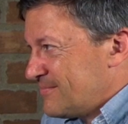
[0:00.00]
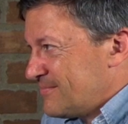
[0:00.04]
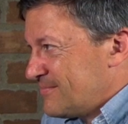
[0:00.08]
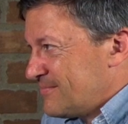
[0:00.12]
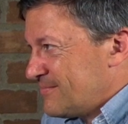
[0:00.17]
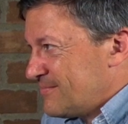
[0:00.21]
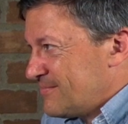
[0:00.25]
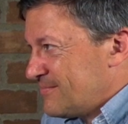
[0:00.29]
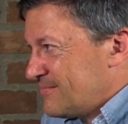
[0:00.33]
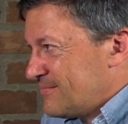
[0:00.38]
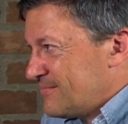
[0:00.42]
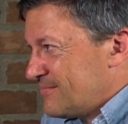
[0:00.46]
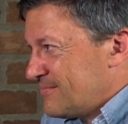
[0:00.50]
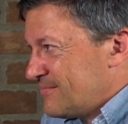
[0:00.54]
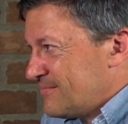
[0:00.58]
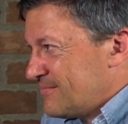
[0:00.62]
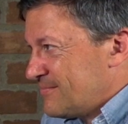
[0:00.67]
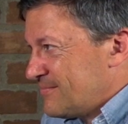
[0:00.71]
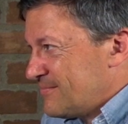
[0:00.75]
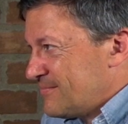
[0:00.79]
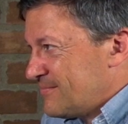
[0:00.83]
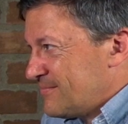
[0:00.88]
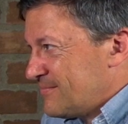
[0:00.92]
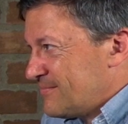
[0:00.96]

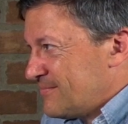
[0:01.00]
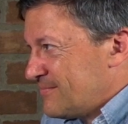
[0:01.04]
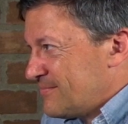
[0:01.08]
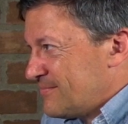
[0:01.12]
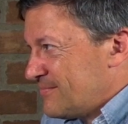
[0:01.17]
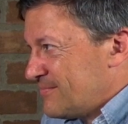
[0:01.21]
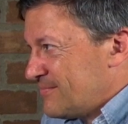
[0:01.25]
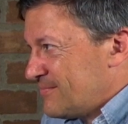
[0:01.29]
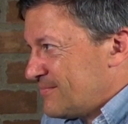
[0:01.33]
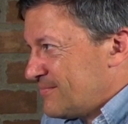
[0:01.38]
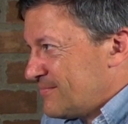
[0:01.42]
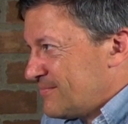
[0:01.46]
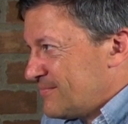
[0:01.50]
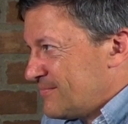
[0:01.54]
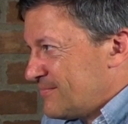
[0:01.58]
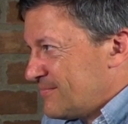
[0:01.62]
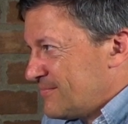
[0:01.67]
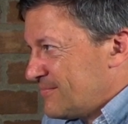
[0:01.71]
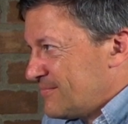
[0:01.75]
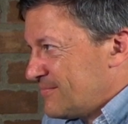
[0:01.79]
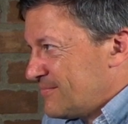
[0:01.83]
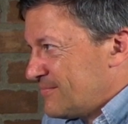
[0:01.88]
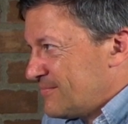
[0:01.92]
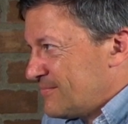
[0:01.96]

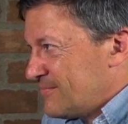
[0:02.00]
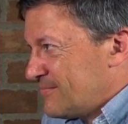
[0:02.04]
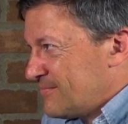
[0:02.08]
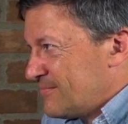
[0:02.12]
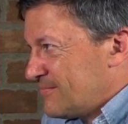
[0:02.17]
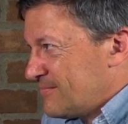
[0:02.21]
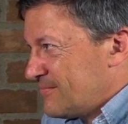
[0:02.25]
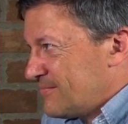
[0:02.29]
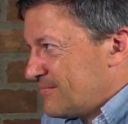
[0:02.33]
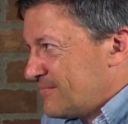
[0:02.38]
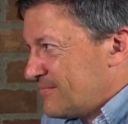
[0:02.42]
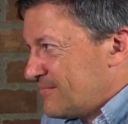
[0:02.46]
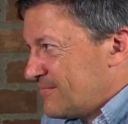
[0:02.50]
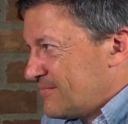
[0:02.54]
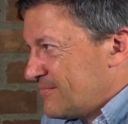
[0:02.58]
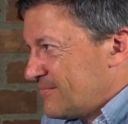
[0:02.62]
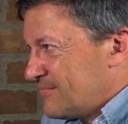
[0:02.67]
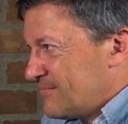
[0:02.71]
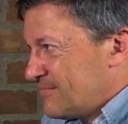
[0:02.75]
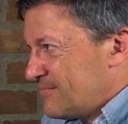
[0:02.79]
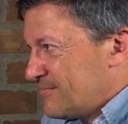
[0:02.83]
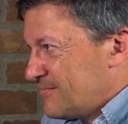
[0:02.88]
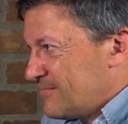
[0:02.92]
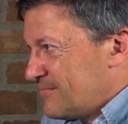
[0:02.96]

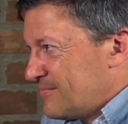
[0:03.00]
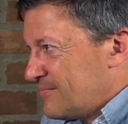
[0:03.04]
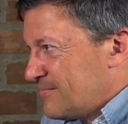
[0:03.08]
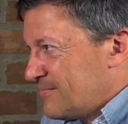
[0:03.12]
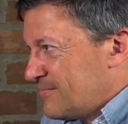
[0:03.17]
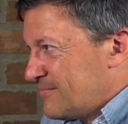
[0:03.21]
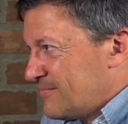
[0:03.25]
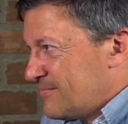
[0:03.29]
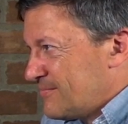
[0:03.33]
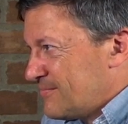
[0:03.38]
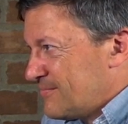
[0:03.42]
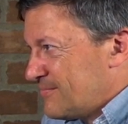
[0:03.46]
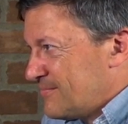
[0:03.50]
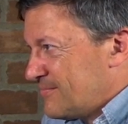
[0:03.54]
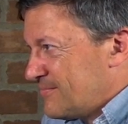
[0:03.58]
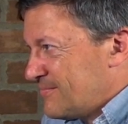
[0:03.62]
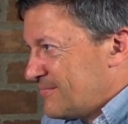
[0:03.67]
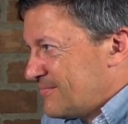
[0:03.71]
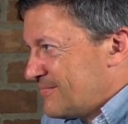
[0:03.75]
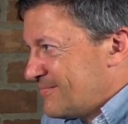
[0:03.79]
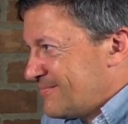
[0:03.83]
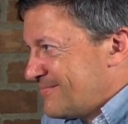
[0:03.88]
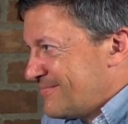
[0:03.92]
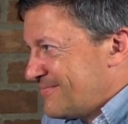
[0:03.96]

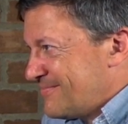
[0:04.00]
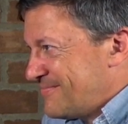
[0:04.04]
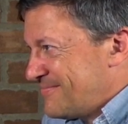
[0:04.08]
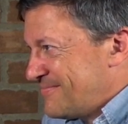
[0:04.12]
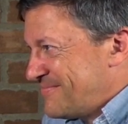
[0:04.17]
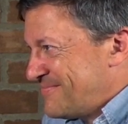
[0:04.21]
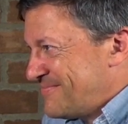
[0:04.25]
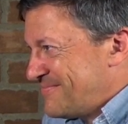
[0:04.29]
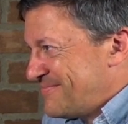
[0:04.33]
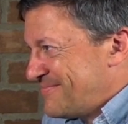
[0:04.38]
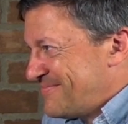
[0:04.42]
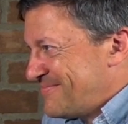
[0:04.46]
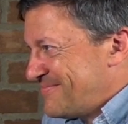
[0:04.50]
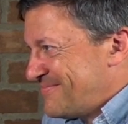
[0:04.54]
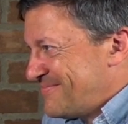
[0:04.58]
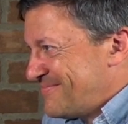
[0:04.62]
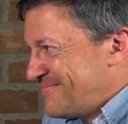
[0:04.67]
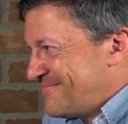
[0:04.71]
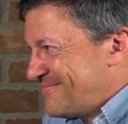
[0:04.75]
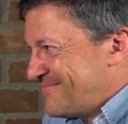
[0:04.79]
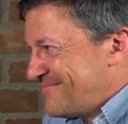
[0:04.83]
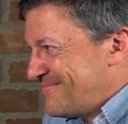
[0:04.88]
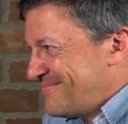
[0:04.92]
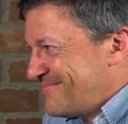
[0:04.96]

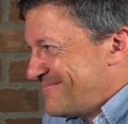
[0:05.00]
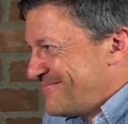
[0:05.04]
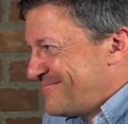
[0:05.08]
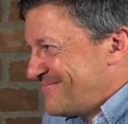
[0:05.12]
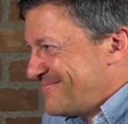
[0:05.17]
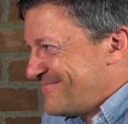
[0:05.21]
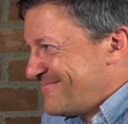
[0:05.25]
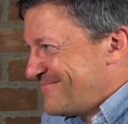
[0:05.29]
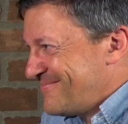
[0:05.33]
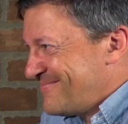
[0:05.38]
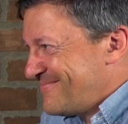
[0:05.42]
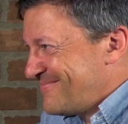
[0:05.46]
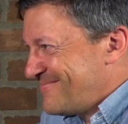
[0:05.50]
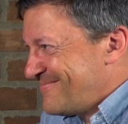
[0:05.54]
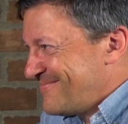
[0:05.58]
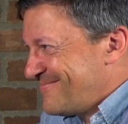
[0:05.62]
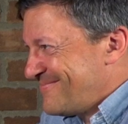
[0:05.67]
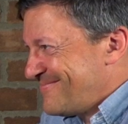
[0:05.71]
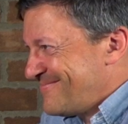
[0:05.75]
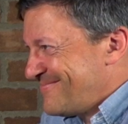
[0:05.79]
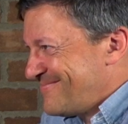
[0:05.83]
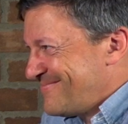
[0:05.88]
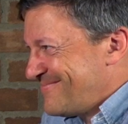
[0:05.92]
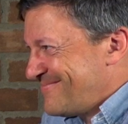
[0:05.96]

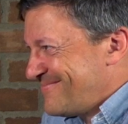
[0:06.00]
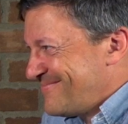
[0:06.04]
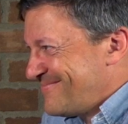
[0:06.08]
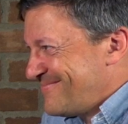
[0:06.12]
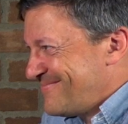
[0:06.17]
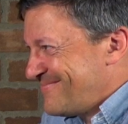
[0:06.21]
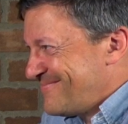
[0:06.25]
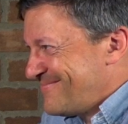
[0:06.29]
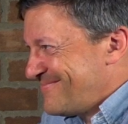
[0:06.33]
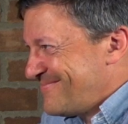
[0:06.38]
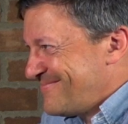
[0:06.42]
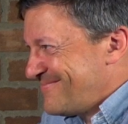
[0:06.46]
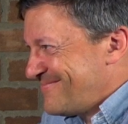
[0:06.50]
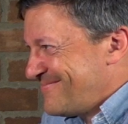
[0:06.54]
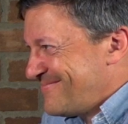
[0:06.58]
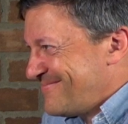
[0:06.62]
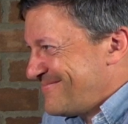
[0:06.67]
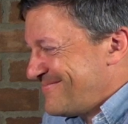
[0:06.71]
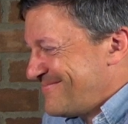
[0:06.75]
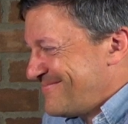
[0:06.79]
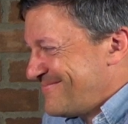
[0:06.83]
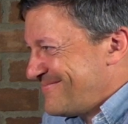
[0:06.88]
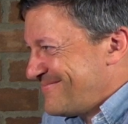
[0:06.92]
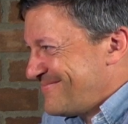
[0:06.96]

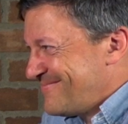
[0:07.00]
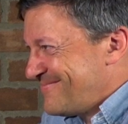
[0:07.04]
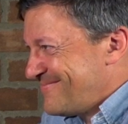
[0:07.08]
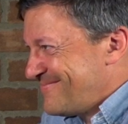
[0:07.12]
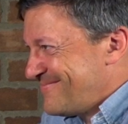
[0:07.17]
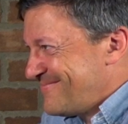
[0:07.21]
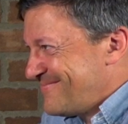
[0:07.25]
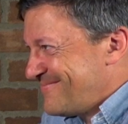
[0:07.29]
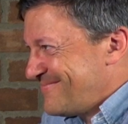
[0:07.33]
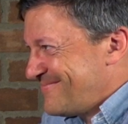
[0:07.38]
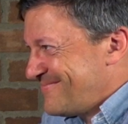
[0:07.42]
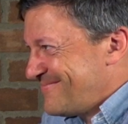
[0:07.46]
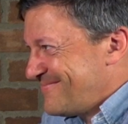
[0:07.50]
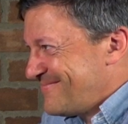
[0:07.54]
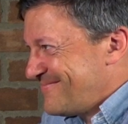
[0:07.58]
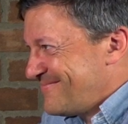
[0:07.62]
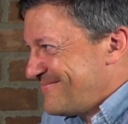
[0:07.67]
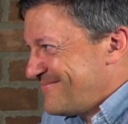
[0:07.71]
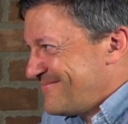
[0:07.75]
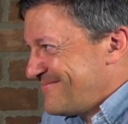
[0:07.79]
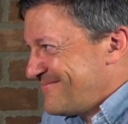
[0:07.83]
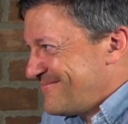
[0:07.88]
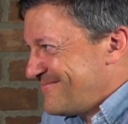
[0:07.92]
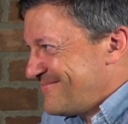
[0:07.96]
[no speech]